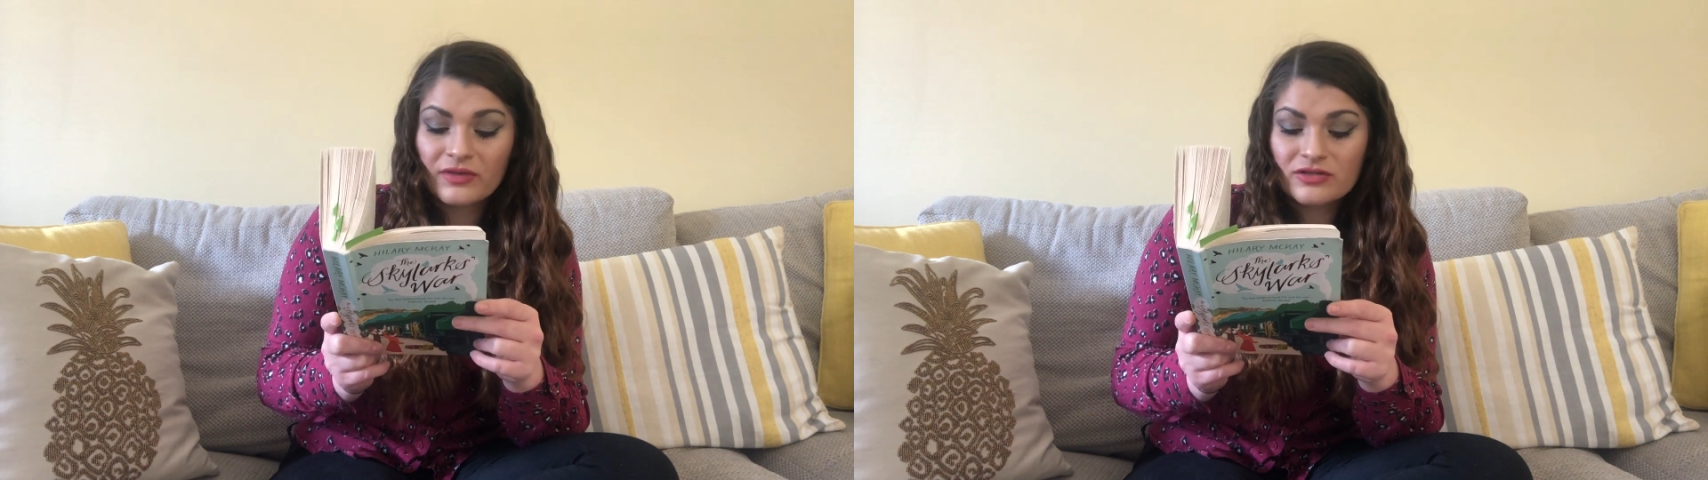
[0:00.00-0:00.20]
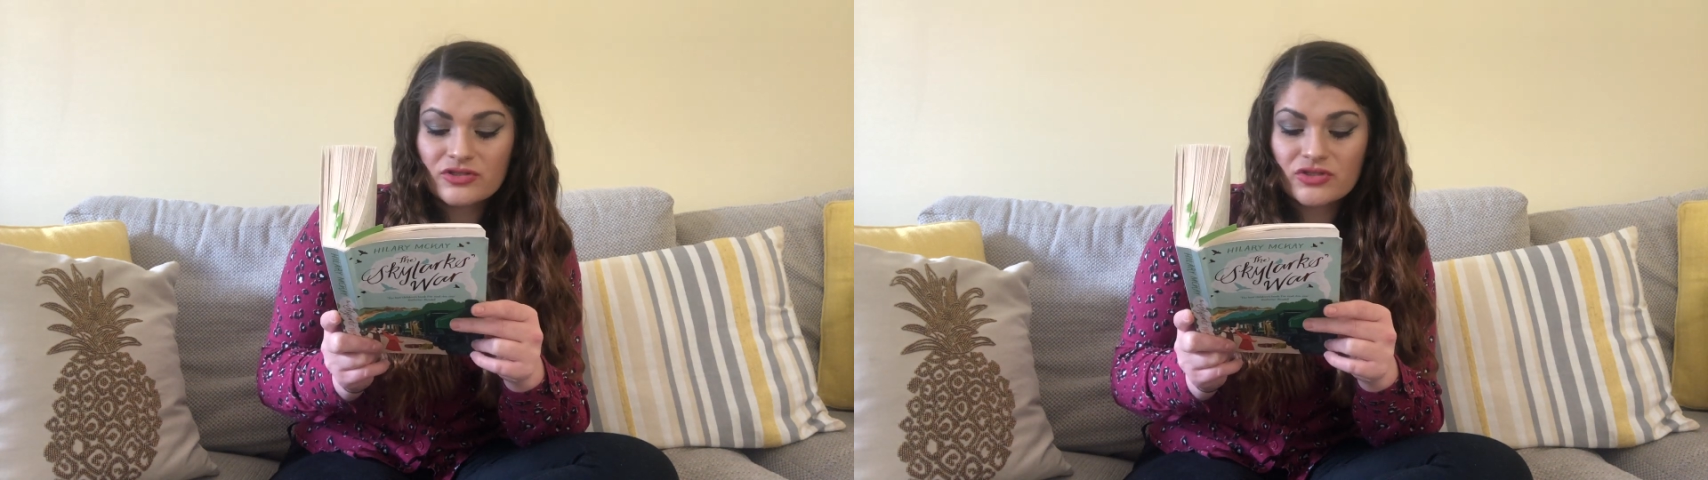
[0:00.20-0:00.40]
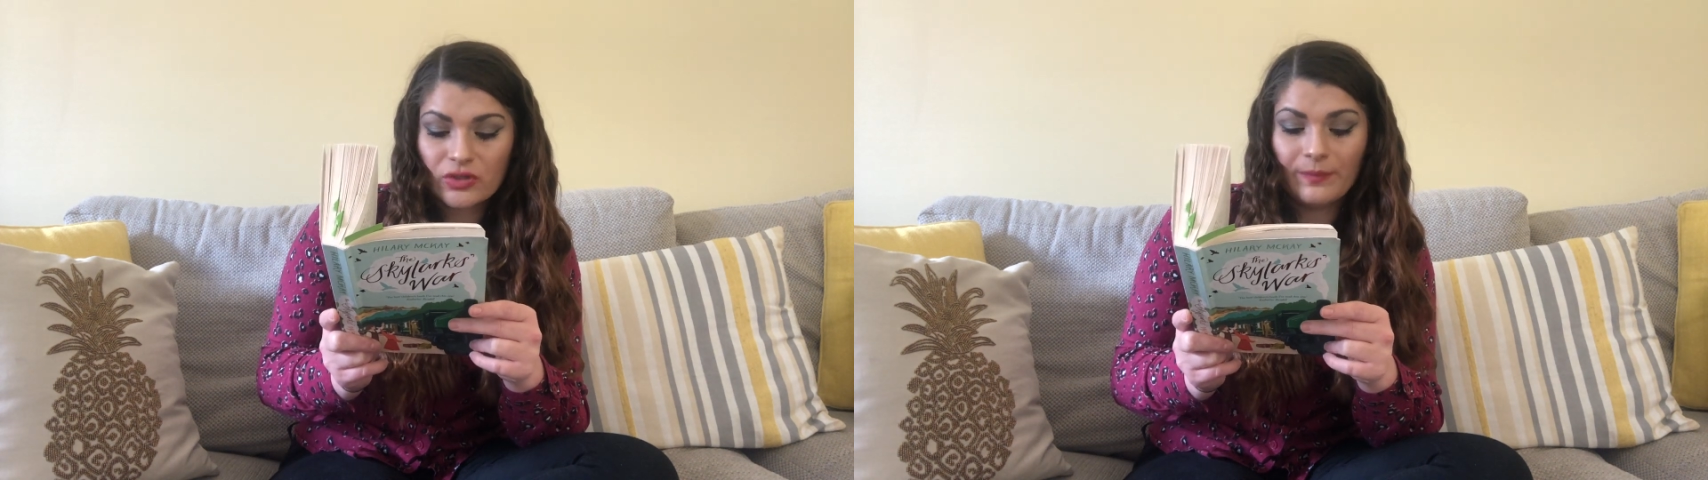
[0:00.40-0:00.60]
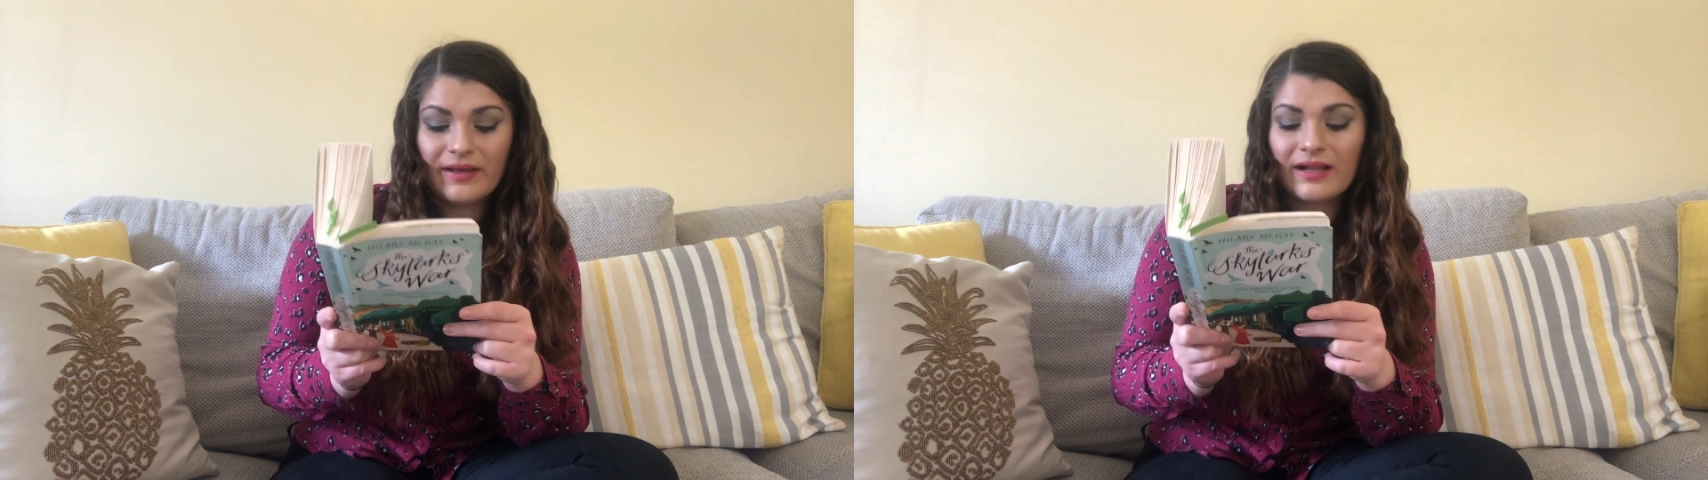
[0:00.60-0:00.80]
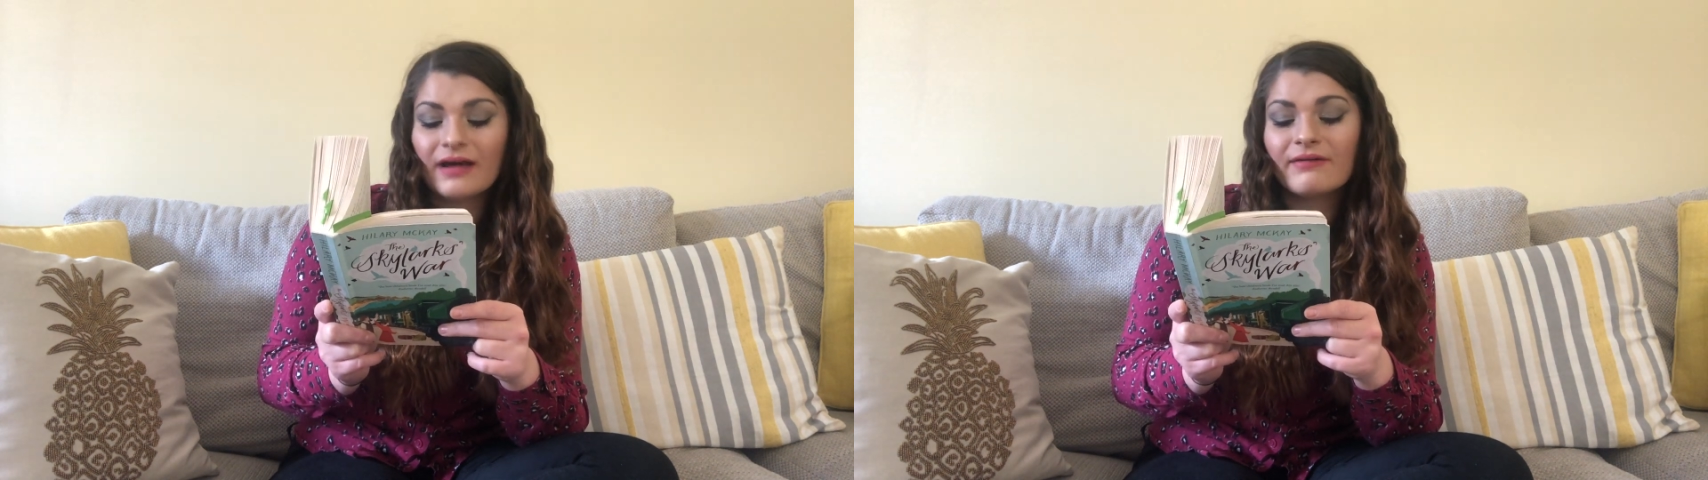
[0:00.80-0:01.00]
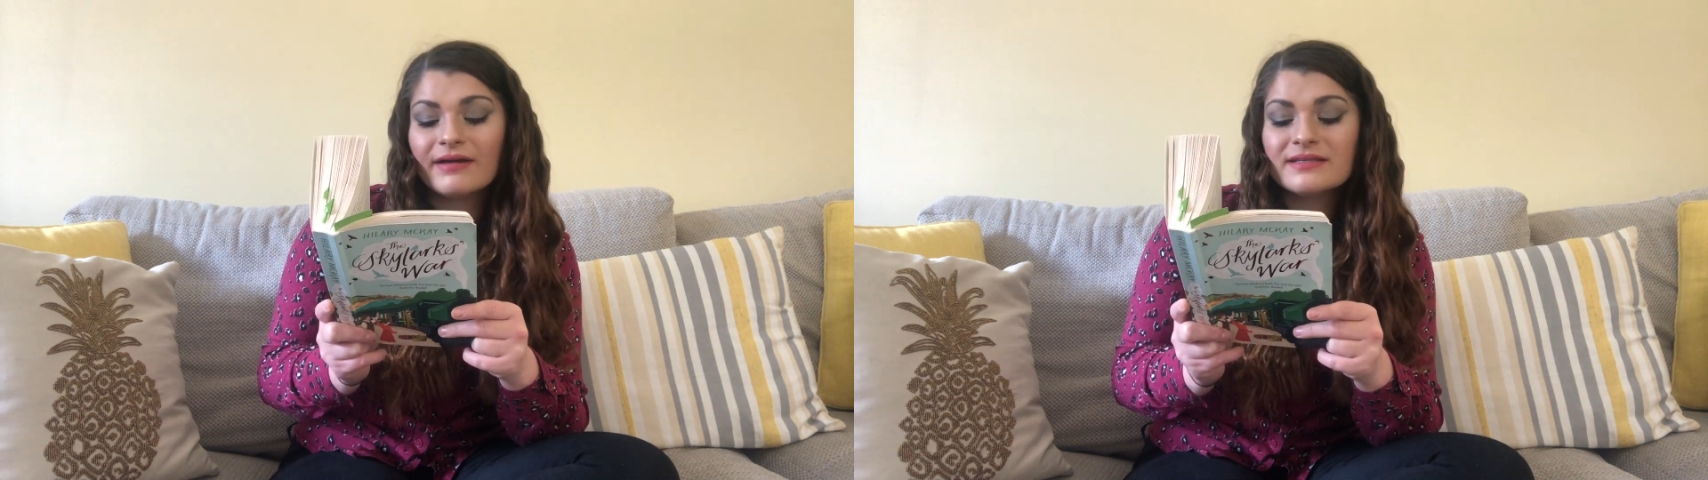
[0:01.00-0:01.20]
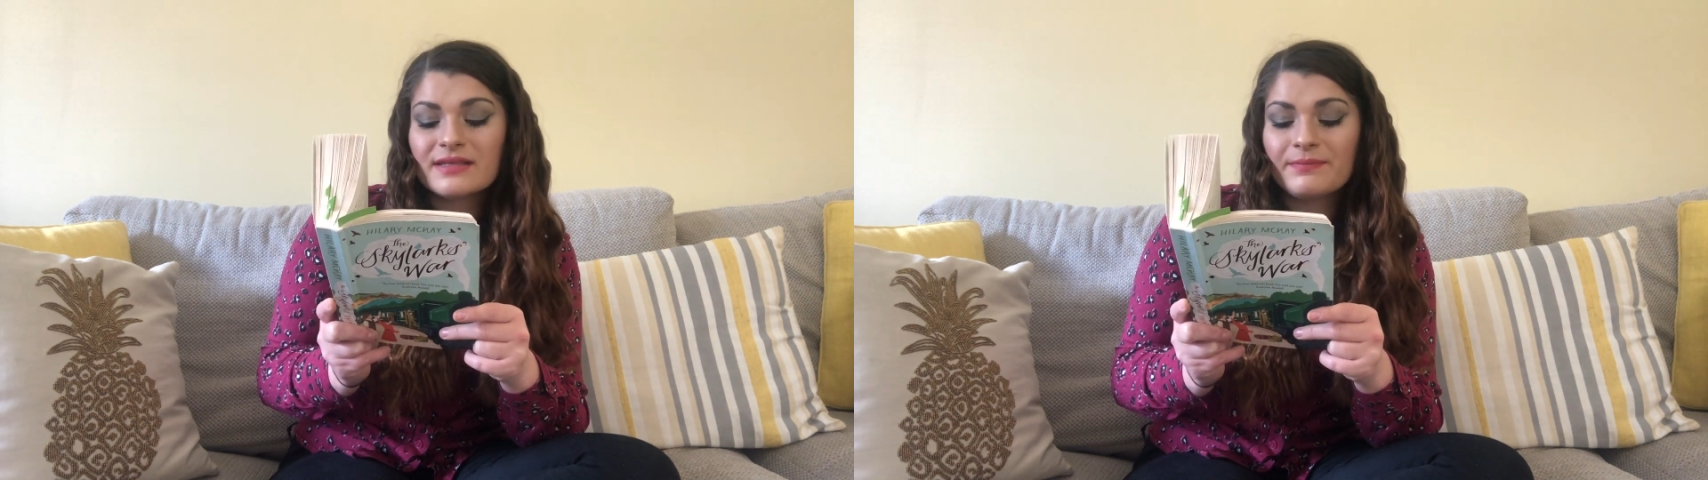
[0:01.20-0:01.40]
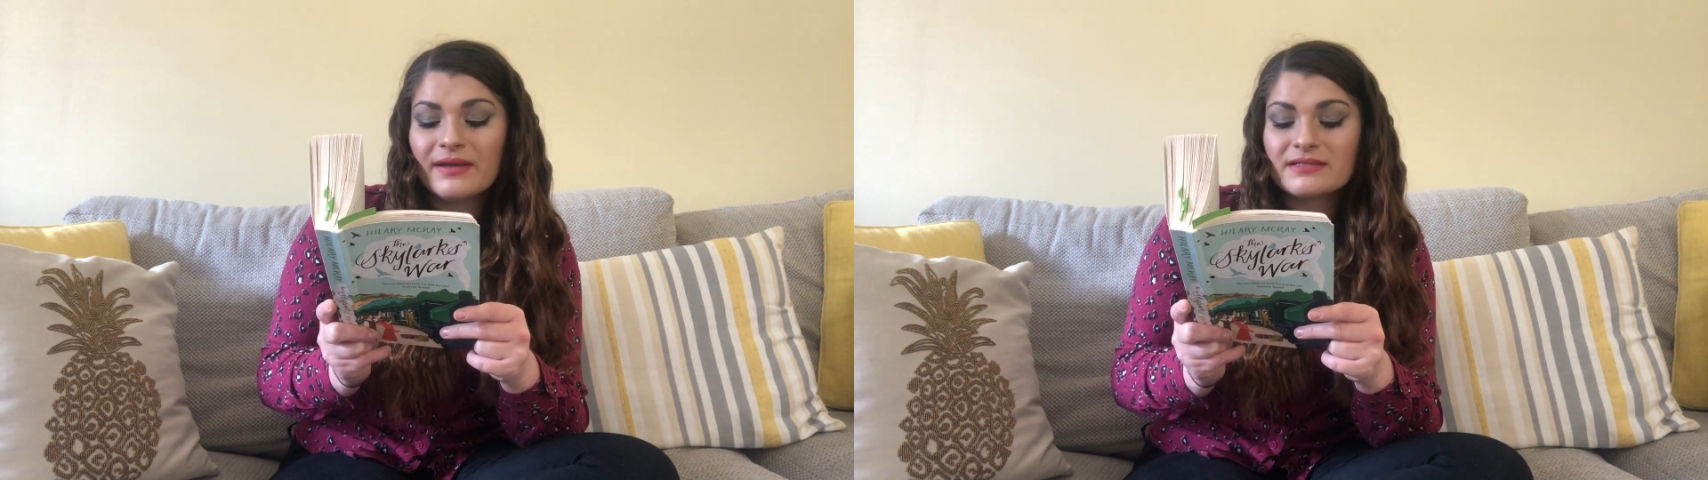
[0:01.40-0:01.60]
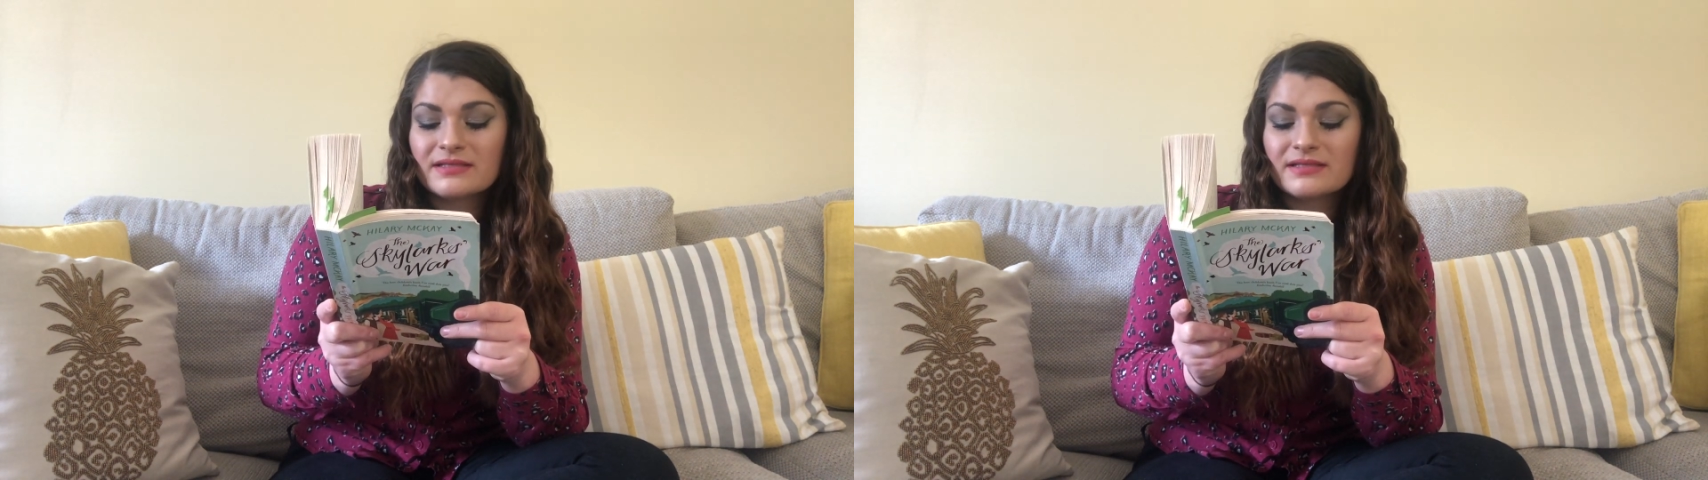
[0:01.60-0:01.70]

"Stop it, Clary," said Peter,